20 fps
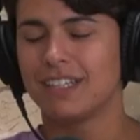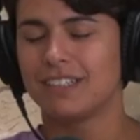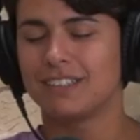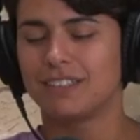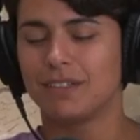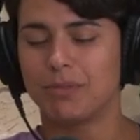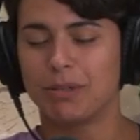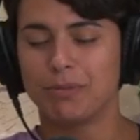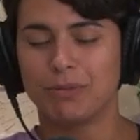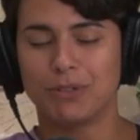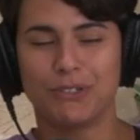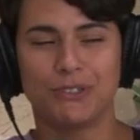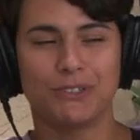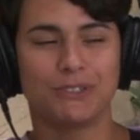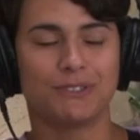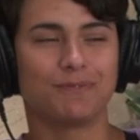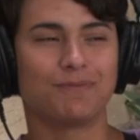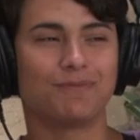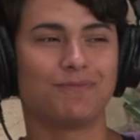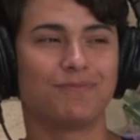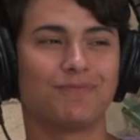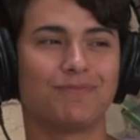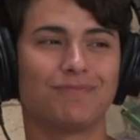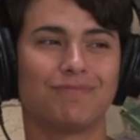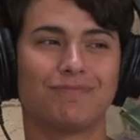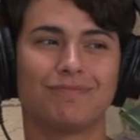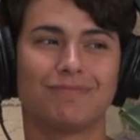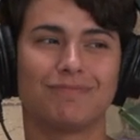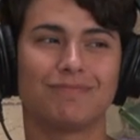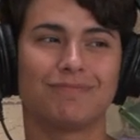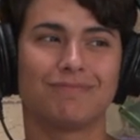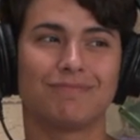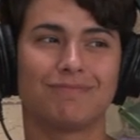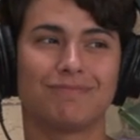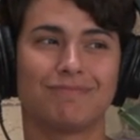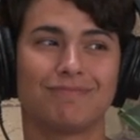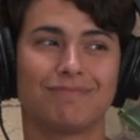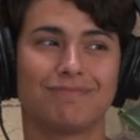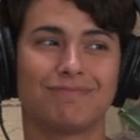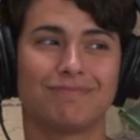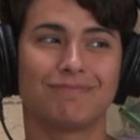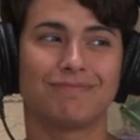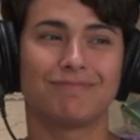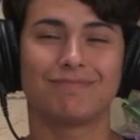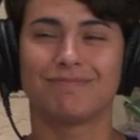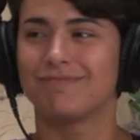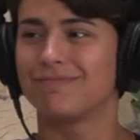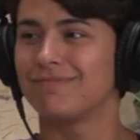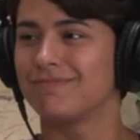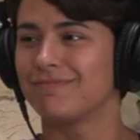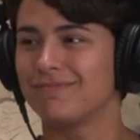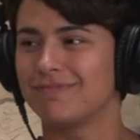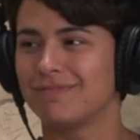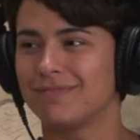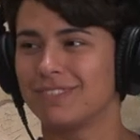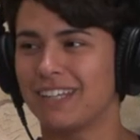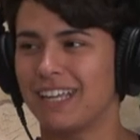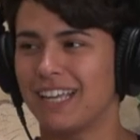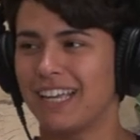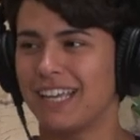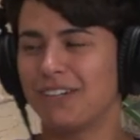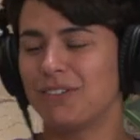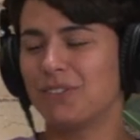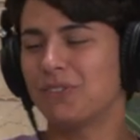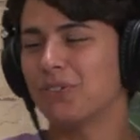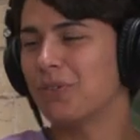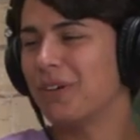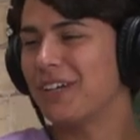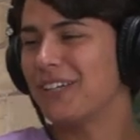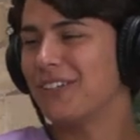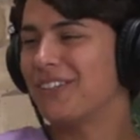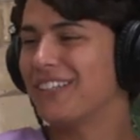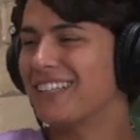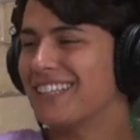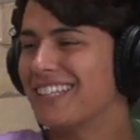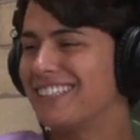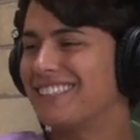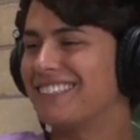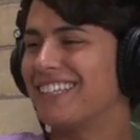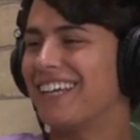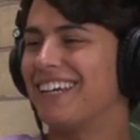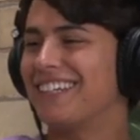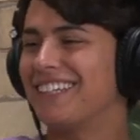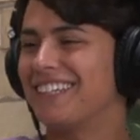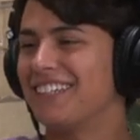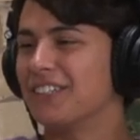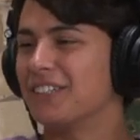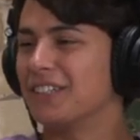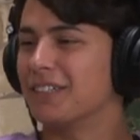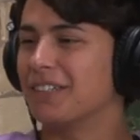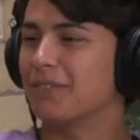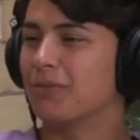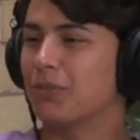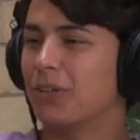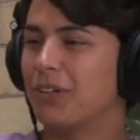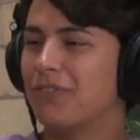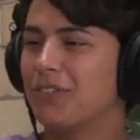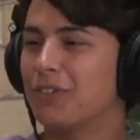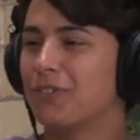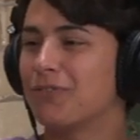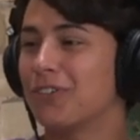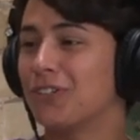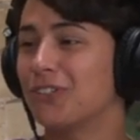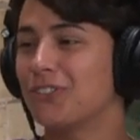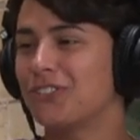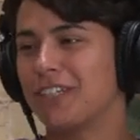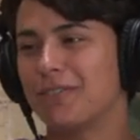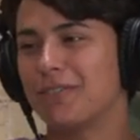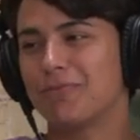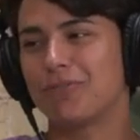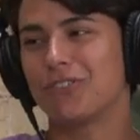Some people don't. I don't know why I think that's sad for some. I don't know why people. I think that's sad either. What if their first name's